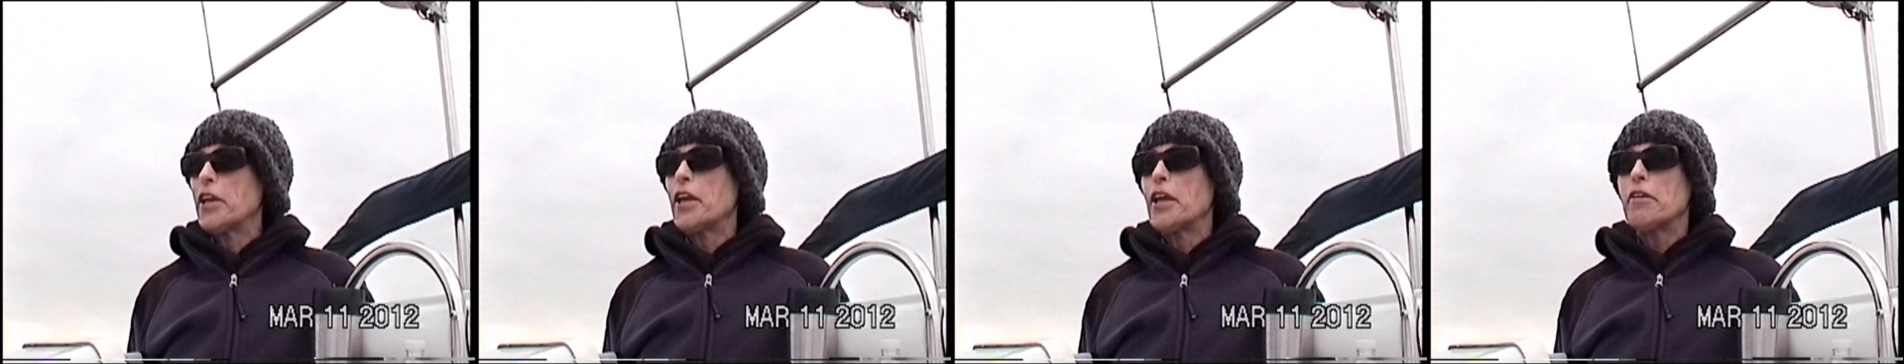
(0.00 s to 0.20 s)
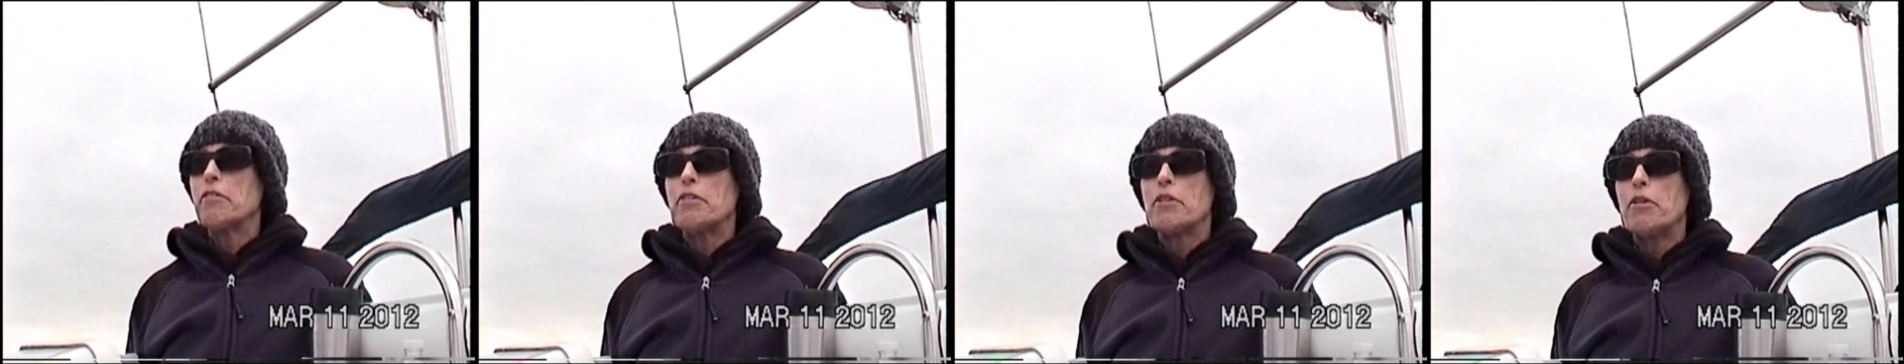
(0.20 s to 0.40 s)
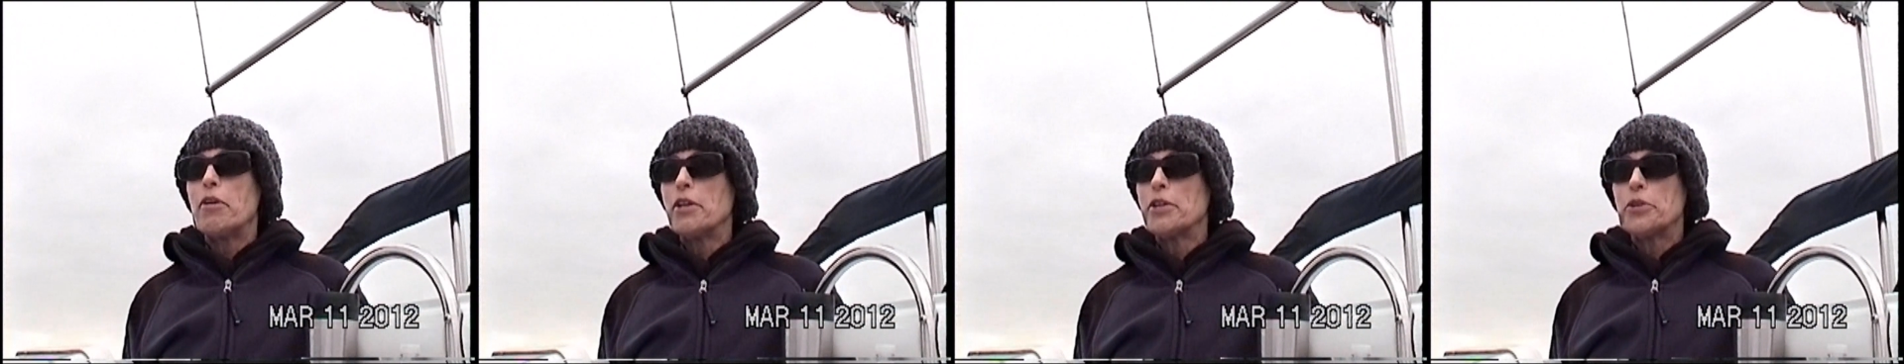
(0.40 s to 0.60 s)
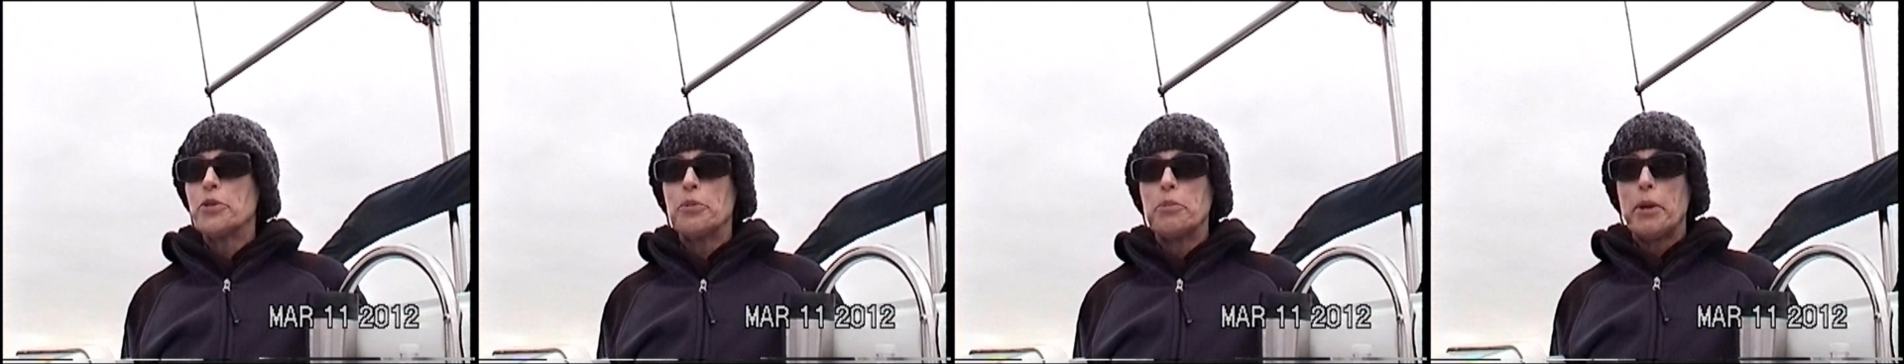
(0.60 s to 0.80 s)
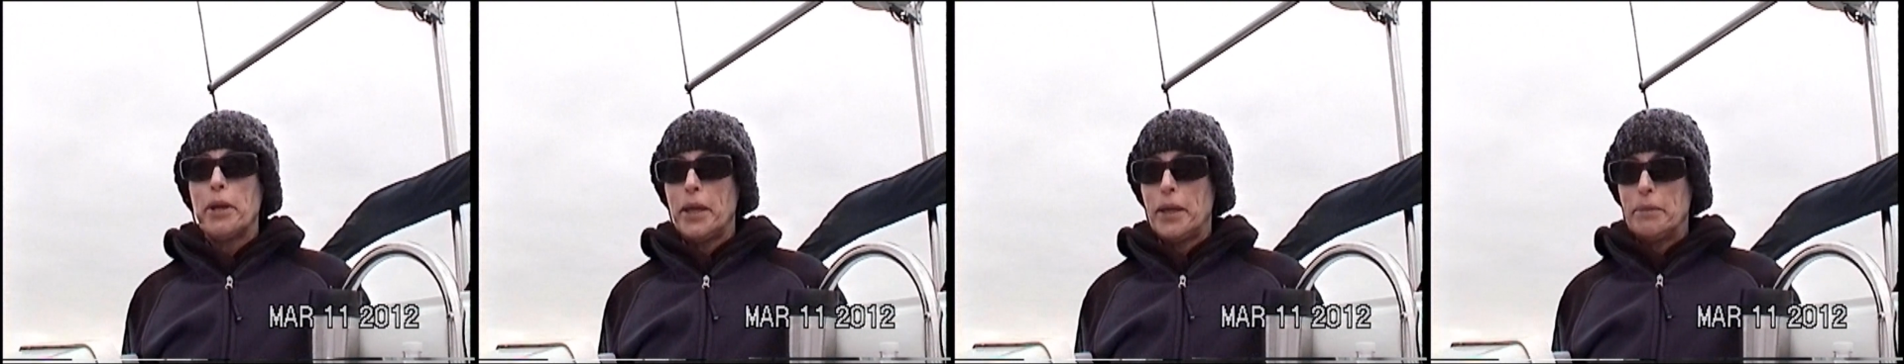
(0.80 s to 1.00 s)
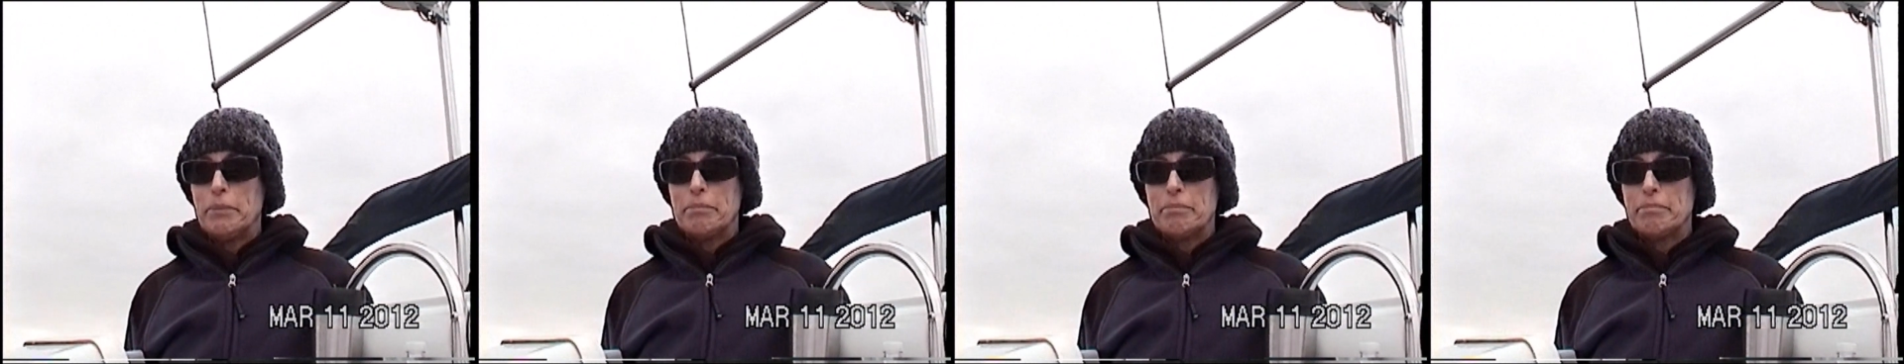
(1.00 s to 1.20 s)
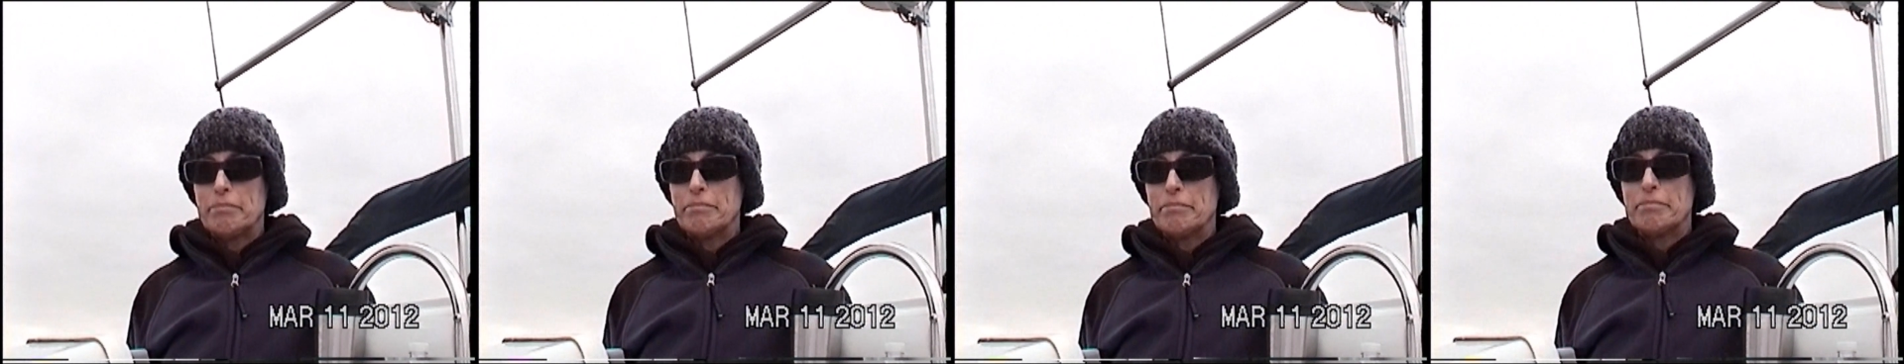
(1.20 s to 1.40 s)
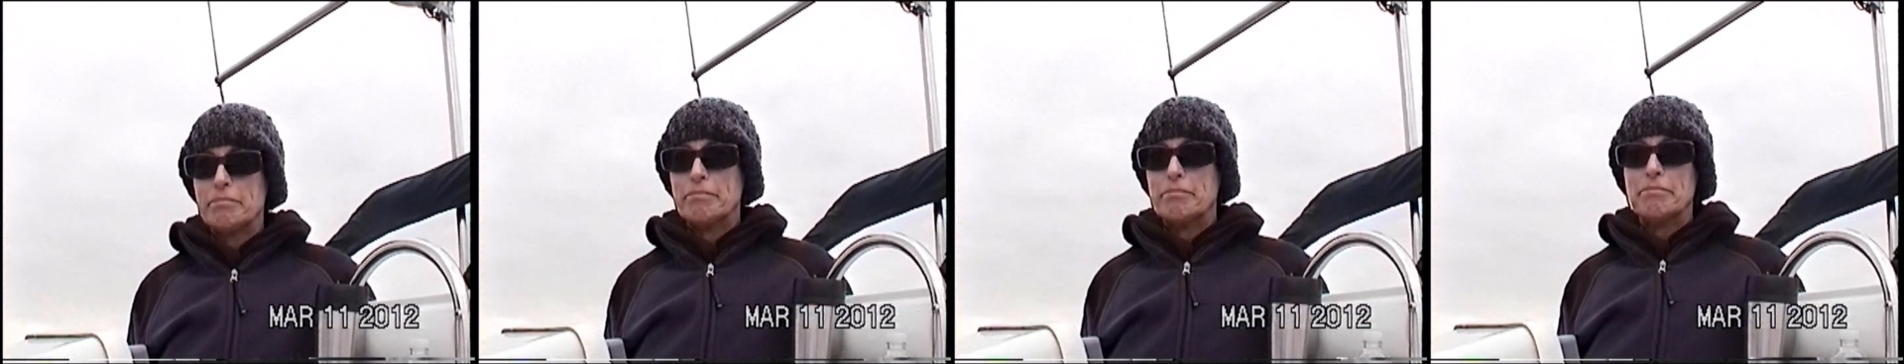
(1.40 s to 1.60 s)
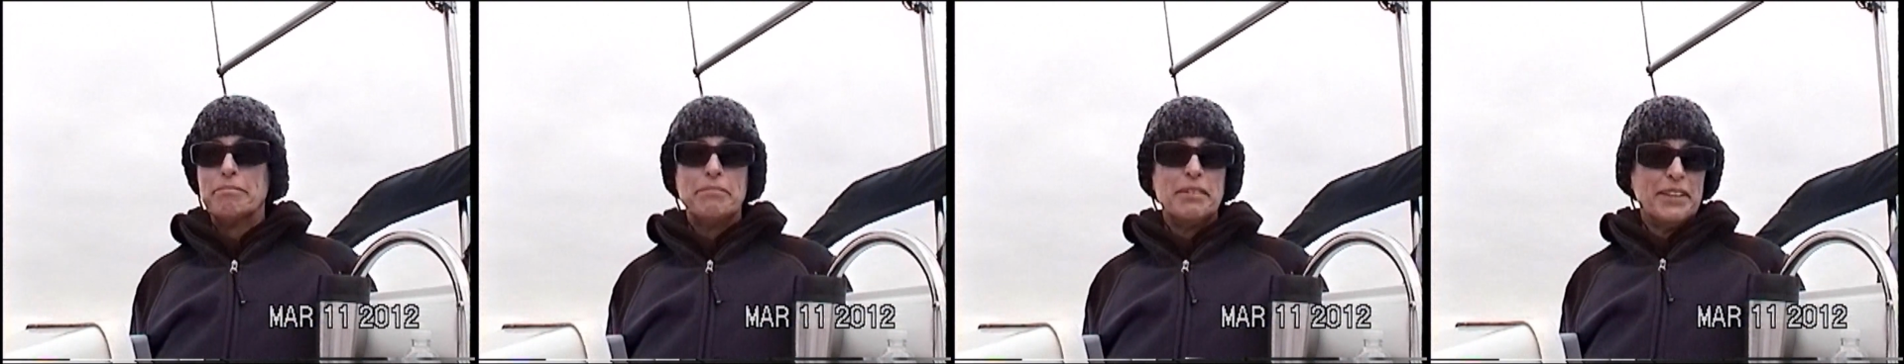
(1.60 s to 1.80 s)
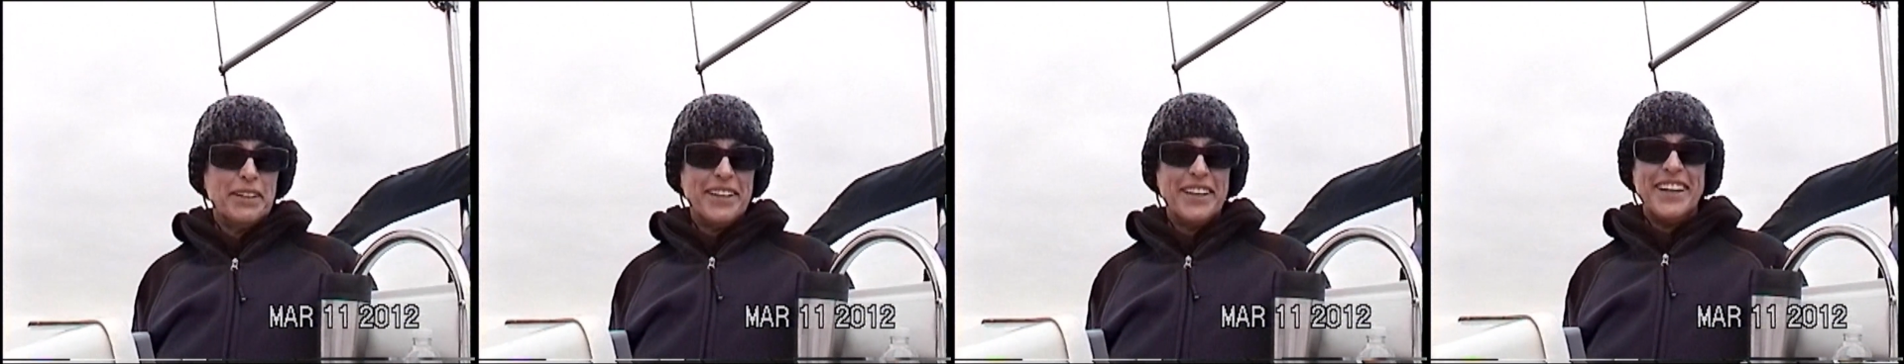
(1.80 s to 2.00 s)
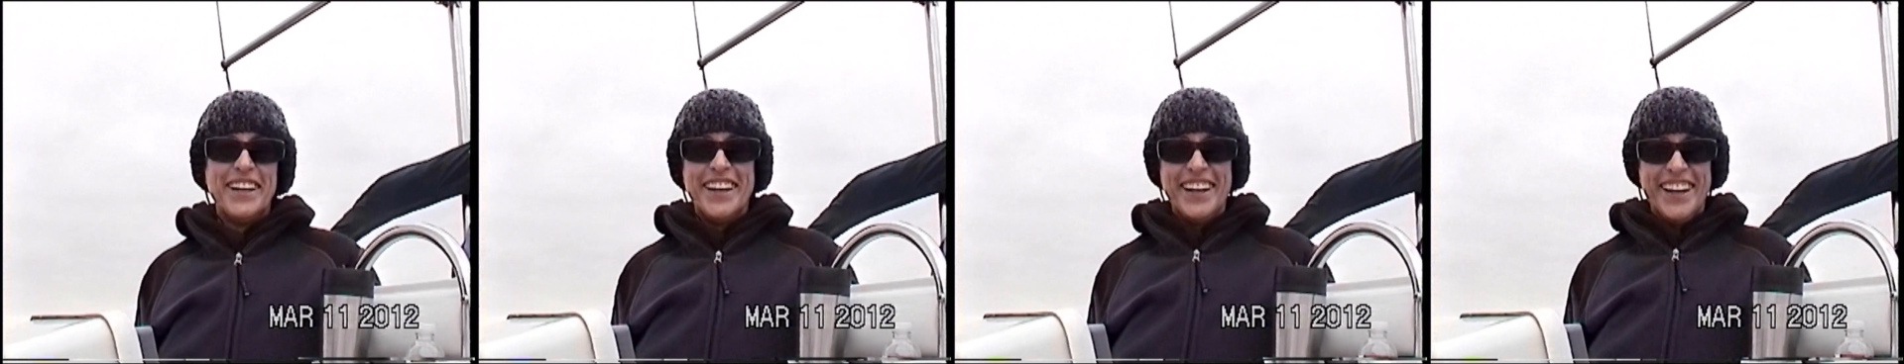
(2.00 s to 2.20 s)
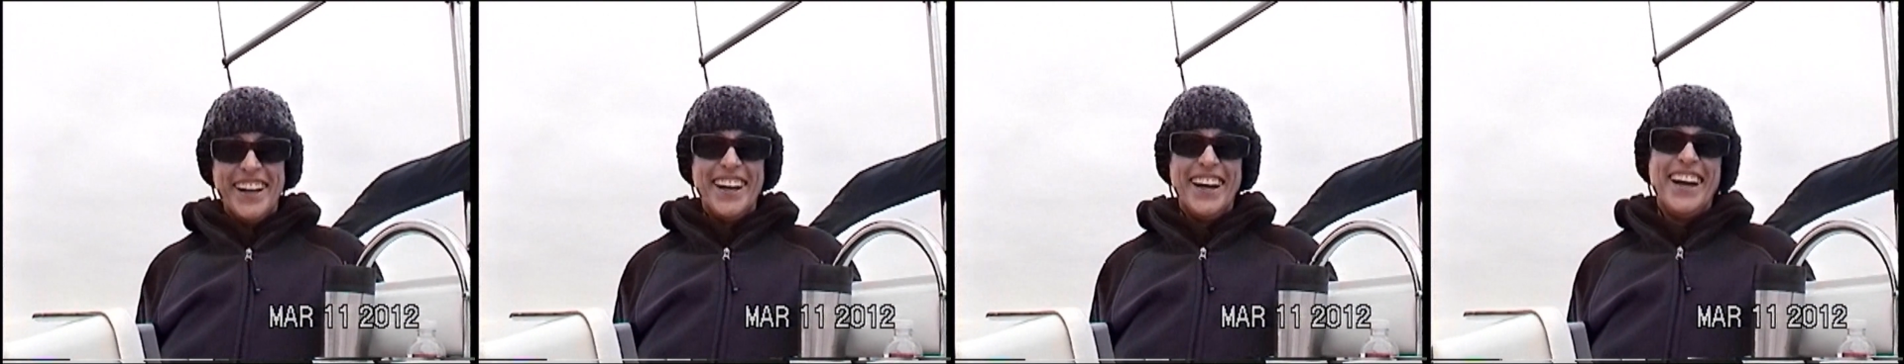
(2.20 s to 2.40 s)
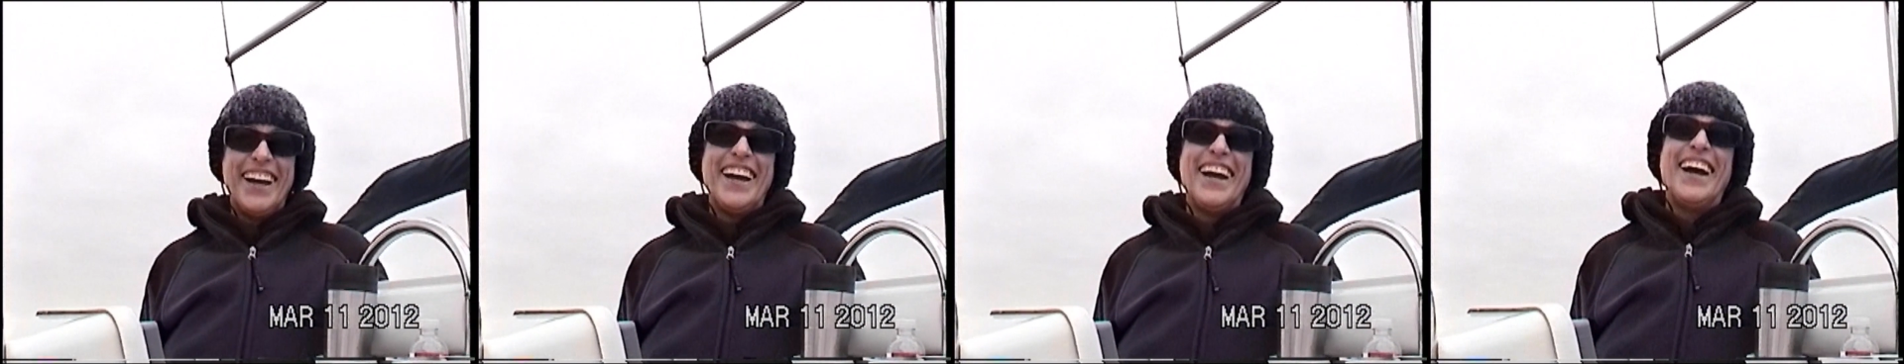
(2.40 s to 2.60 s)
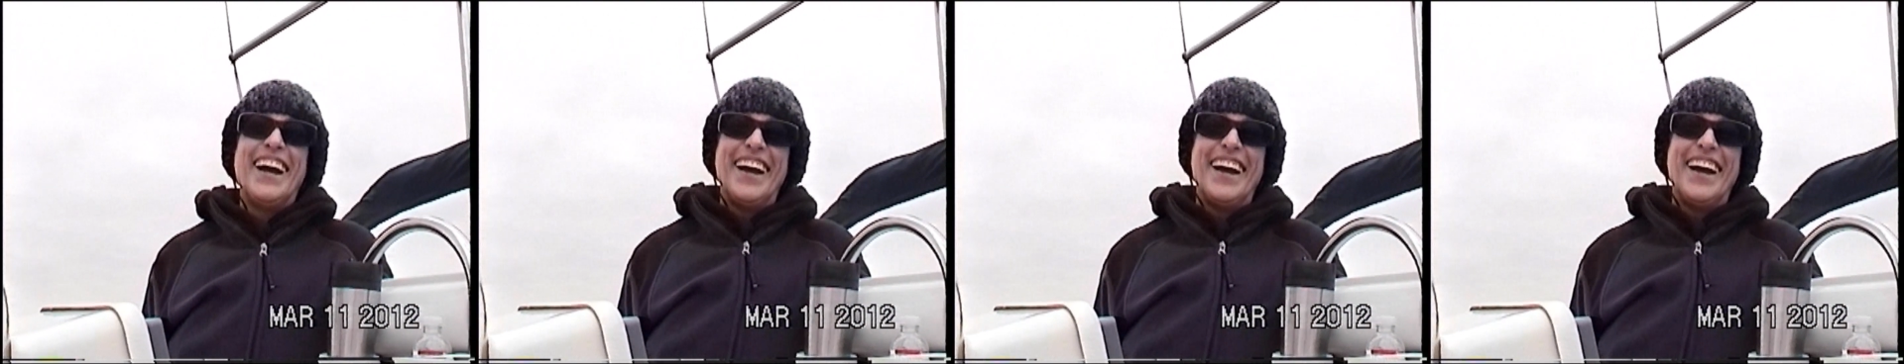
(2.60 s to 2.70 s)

Give it all to me. But not on the boat, huh?